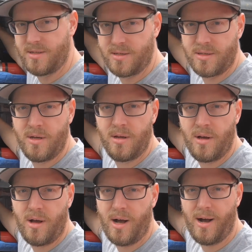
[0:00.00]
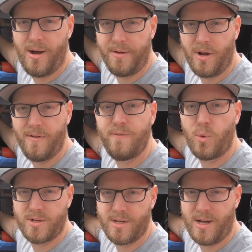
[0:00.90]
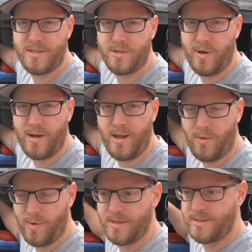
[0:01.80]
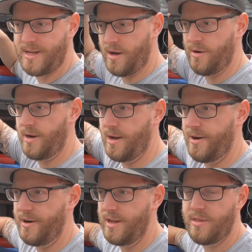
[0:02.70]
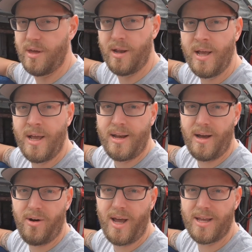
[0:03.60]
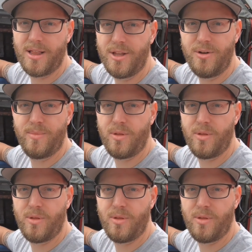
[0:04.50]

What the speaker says: is got four sides to it, and it runs down and underneath it. Now I had loomed